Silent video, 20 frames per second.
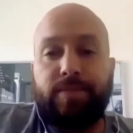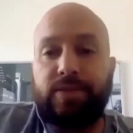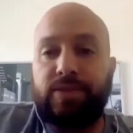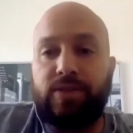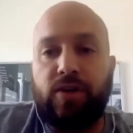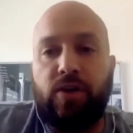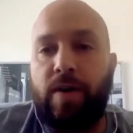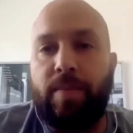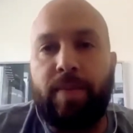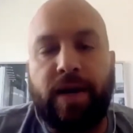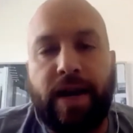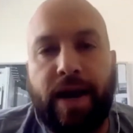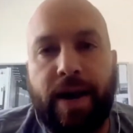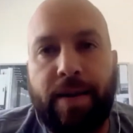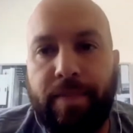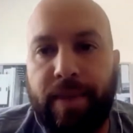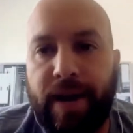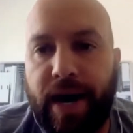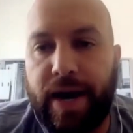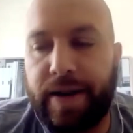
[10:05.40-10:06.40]
So I mean,
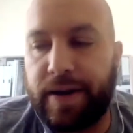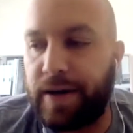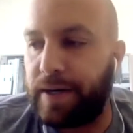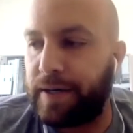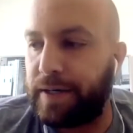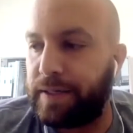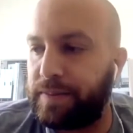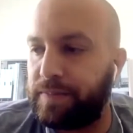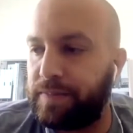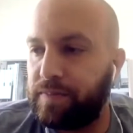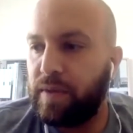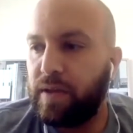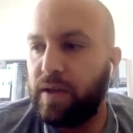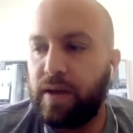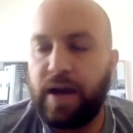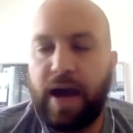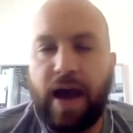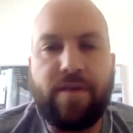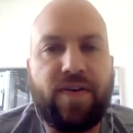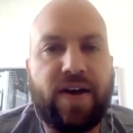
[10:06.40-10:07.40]
I'm not
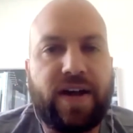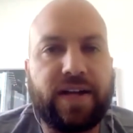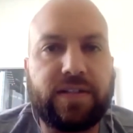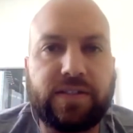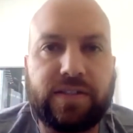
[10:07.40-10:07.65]
I've had